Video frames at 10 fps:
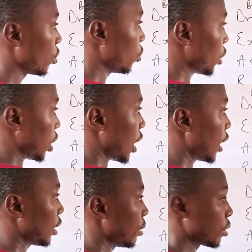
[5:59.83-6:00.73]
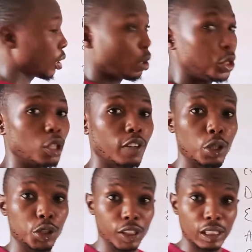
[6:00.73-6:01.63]
those are the items that whenever
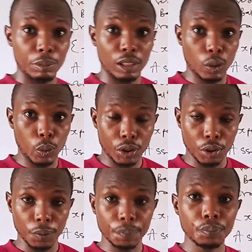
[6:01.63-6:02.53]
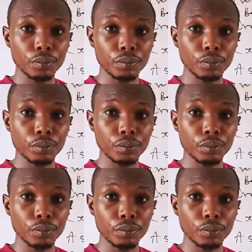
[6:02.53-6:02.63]
you see them in a question